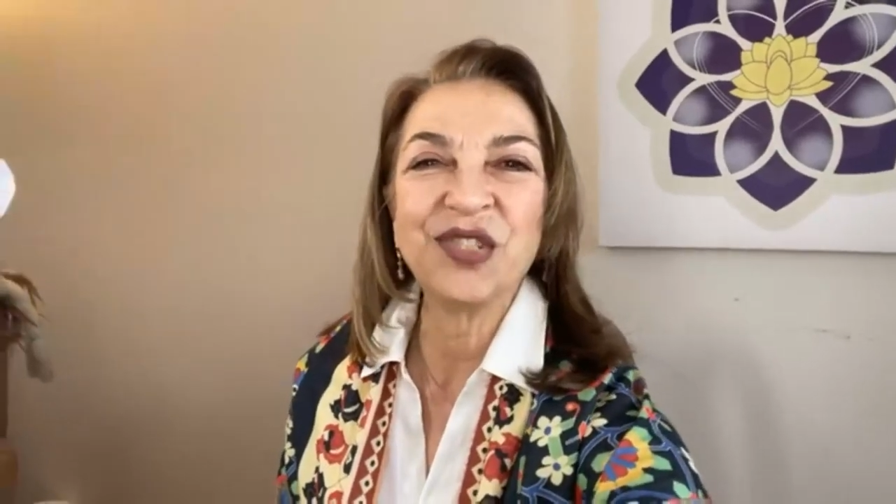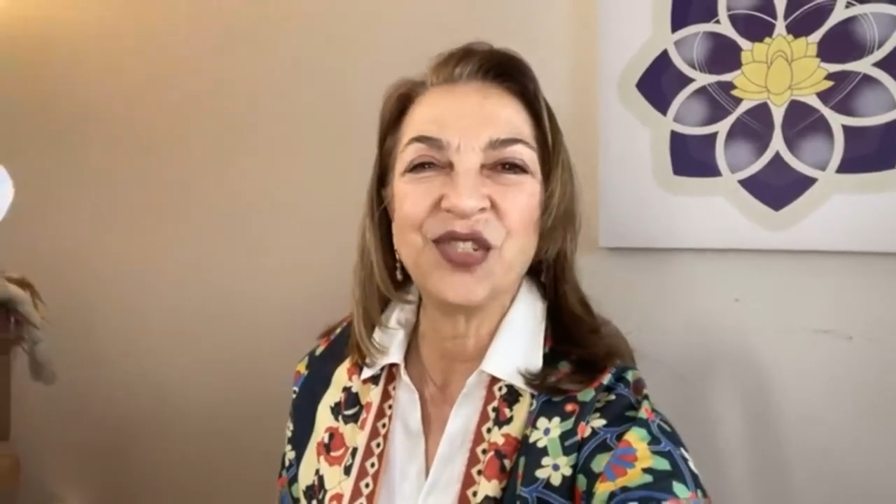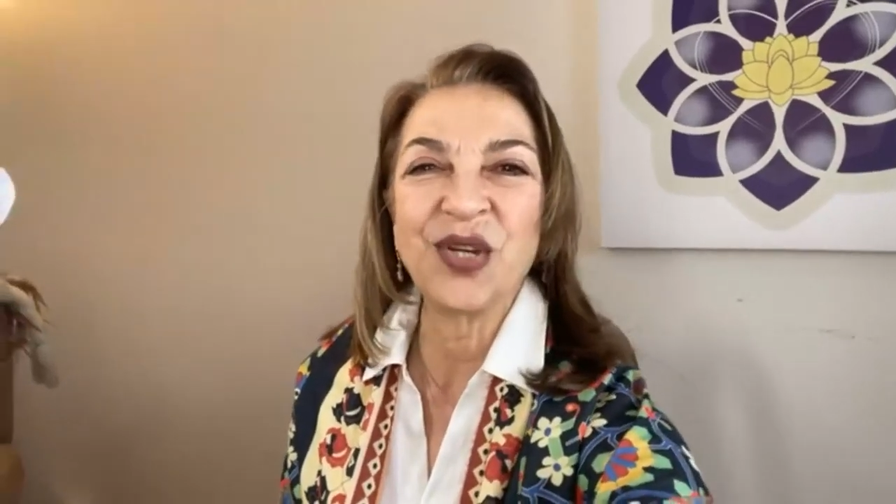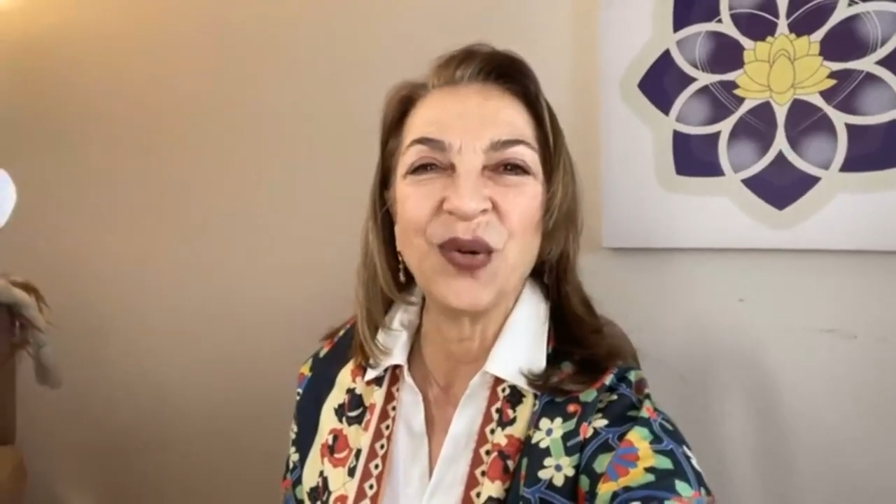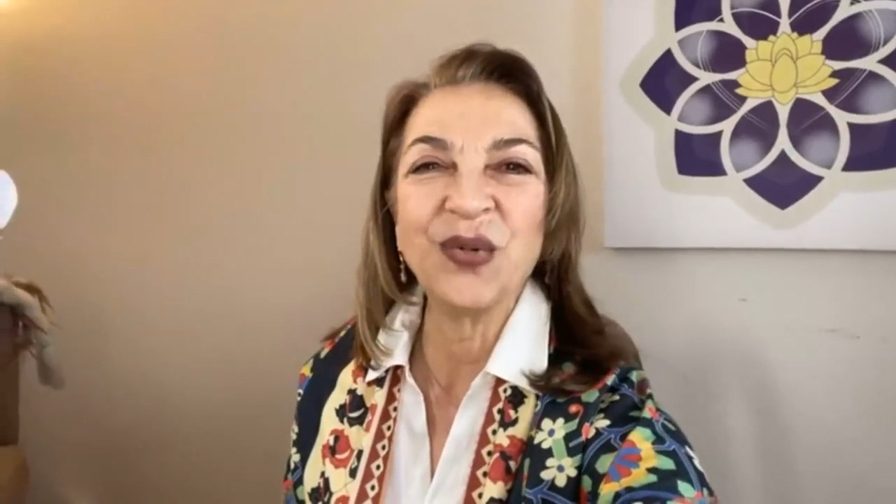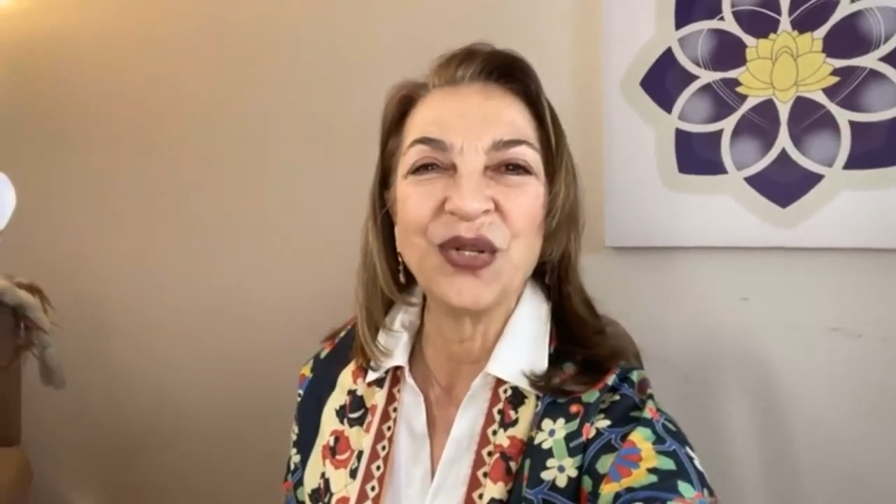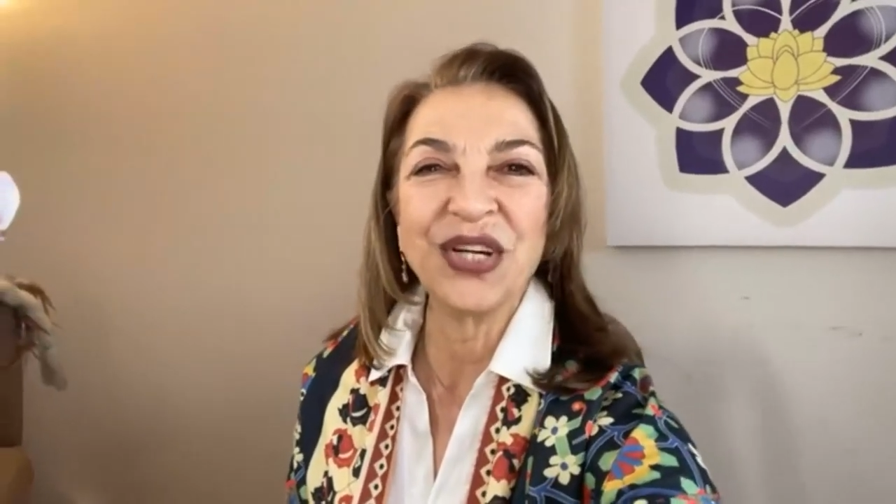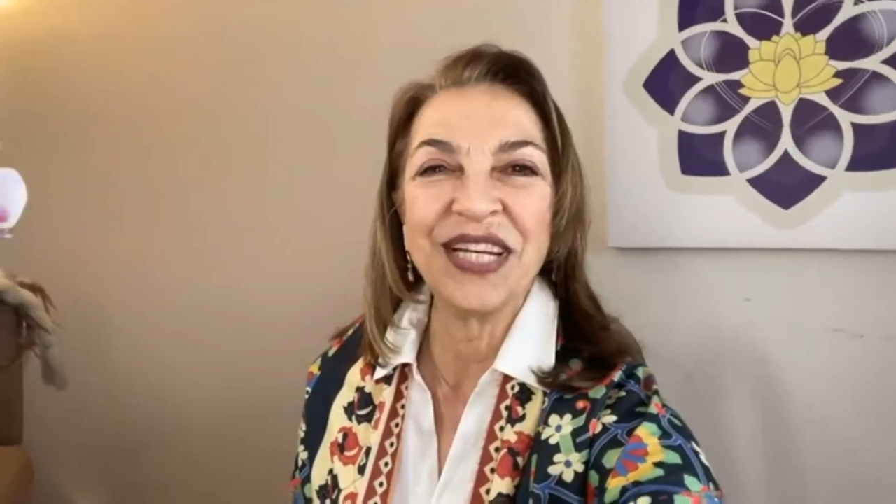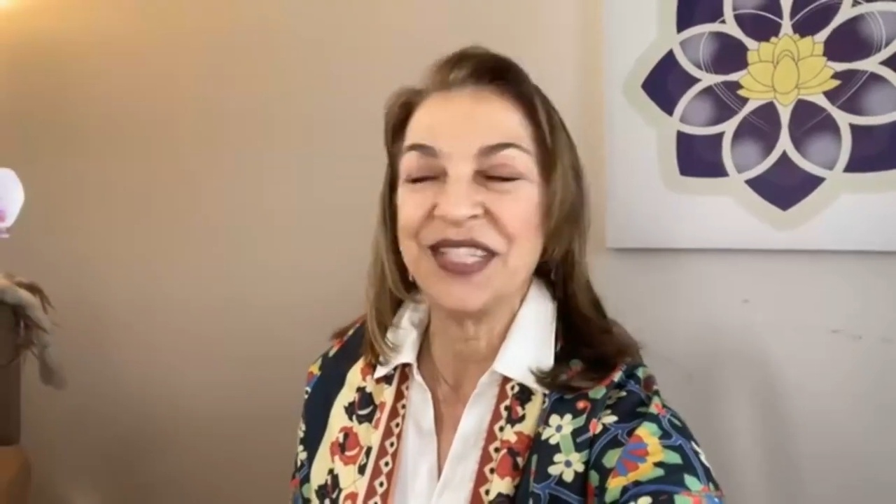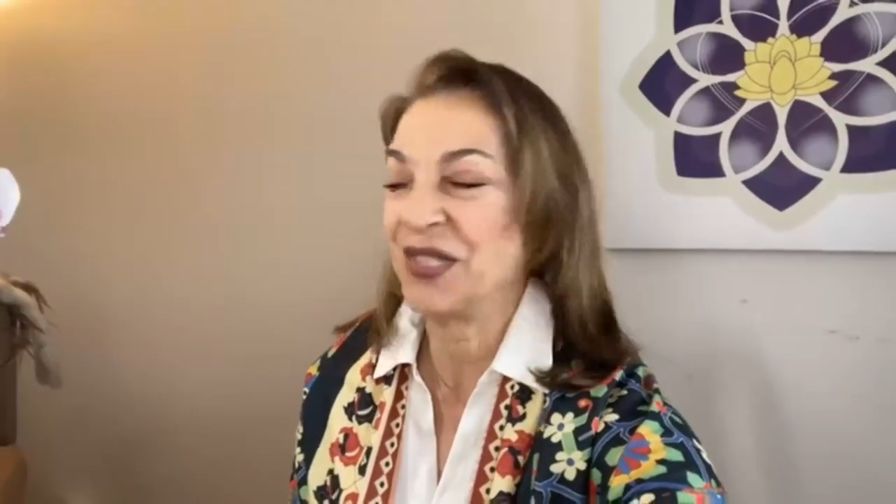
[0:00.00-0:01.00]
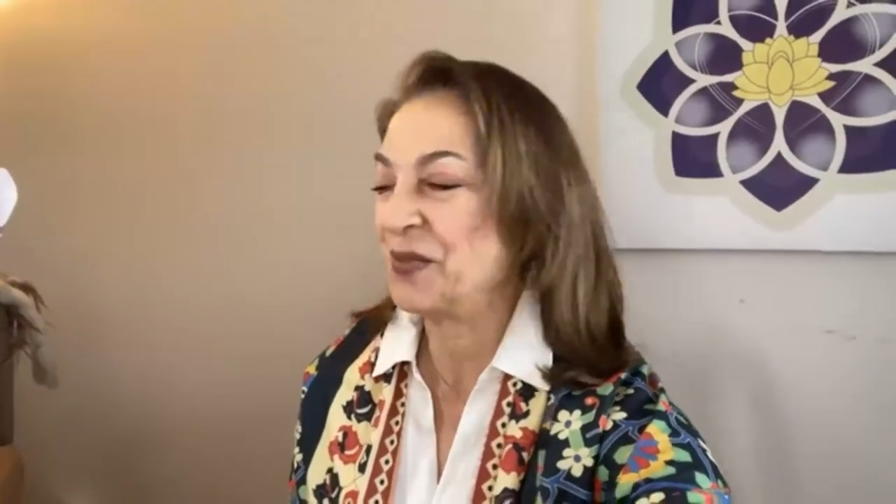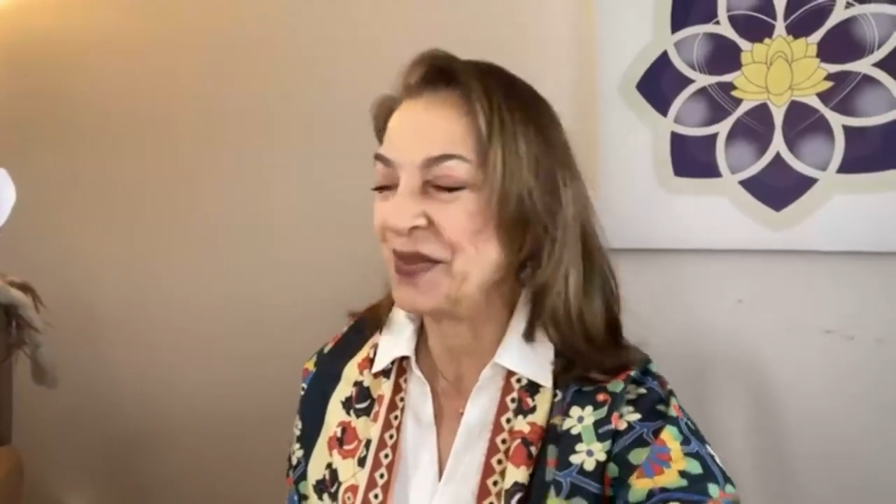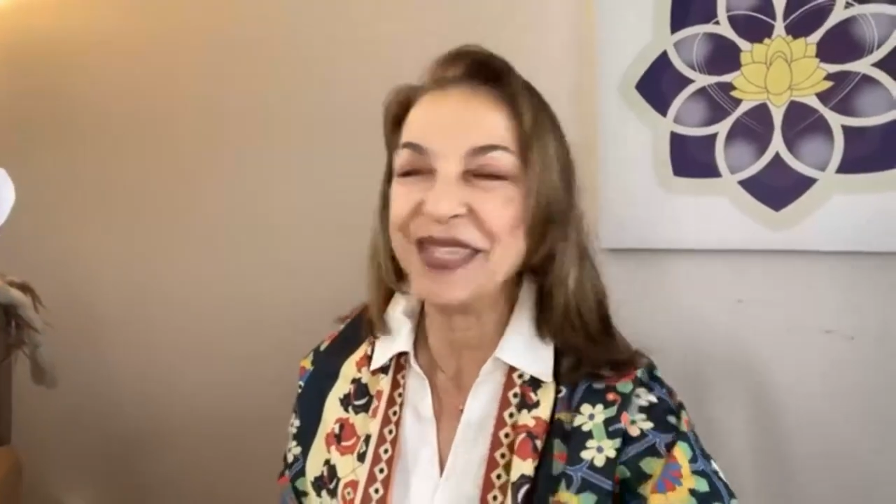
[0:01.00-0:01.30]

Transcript: It's so good to